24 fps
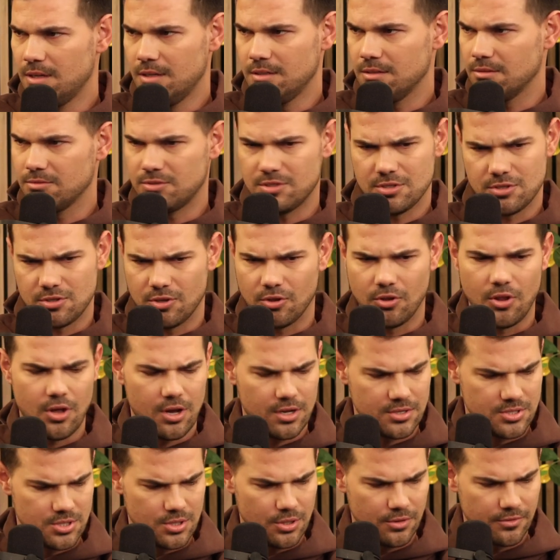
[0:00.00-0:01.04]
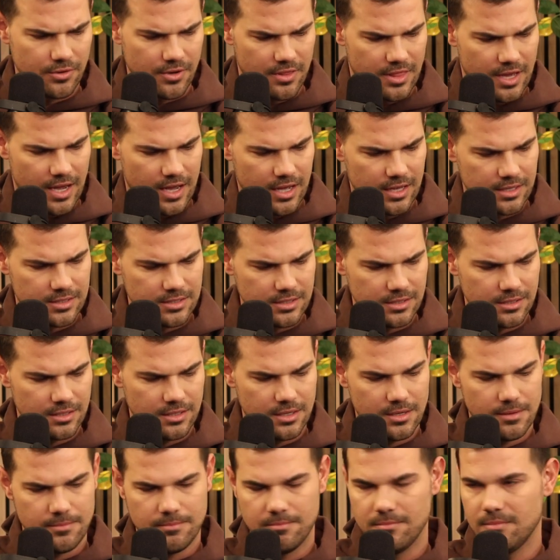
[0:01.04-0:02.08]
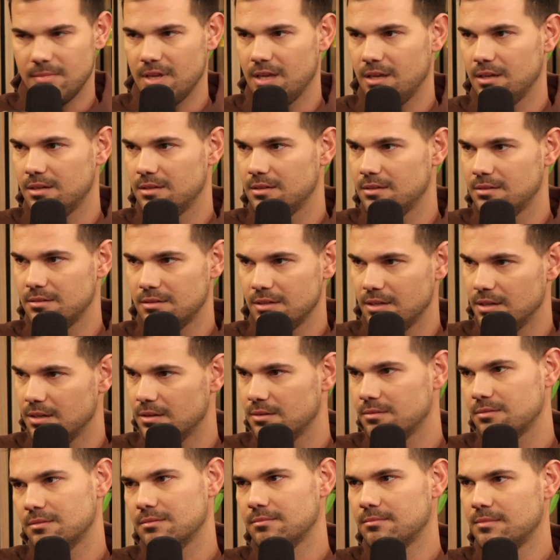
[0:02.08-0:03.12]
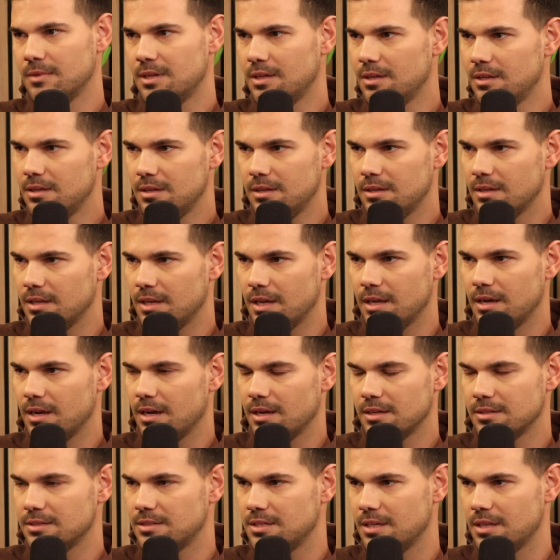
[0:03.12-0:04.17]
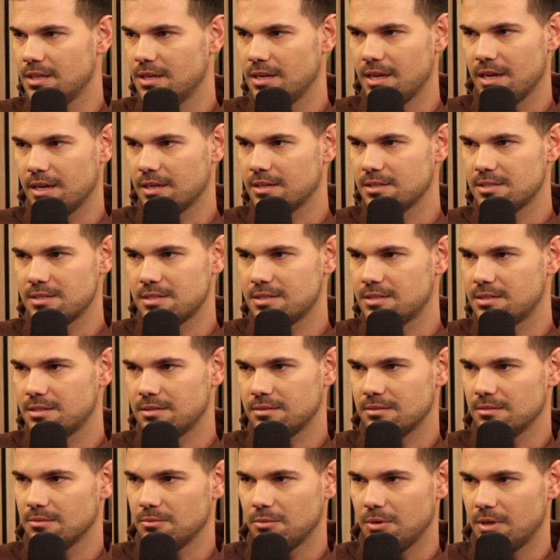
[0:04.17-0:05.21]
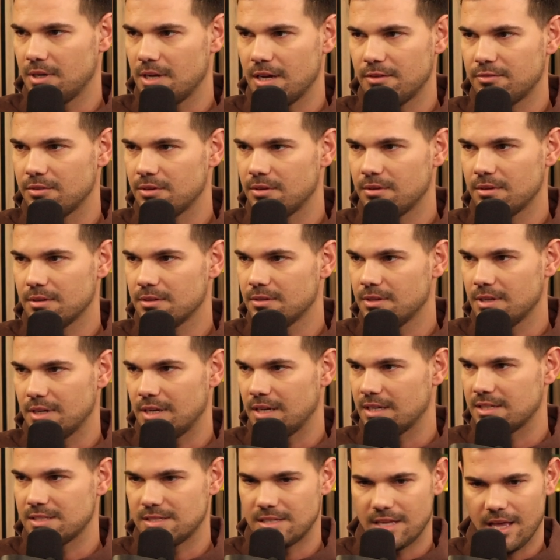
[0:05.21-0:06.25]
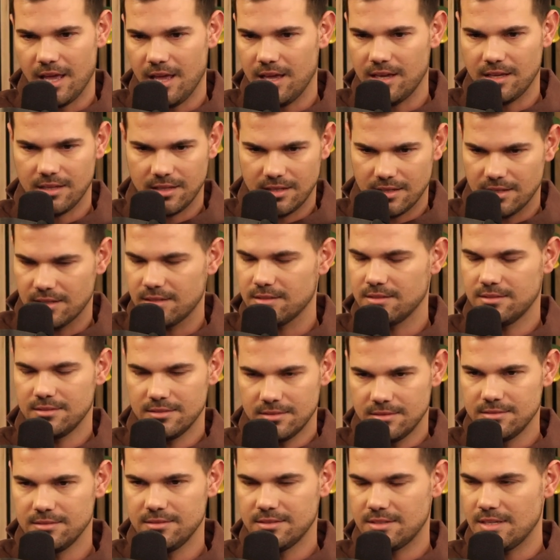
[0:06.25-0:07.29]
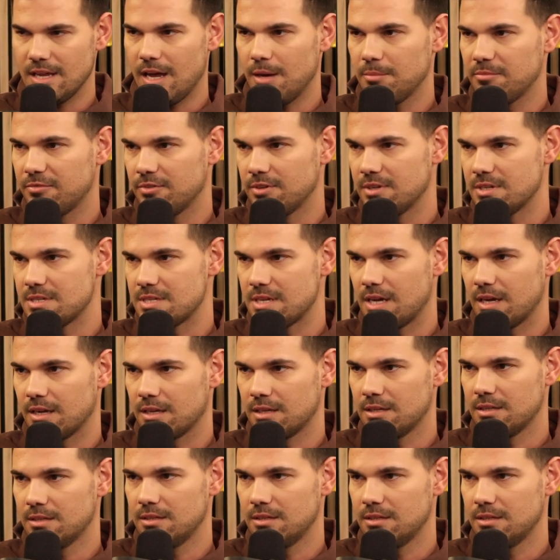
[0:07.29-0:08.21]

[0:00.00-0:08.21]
Don't just gloss over that. And get on to the next whatever the next day. Like, stop for a sec.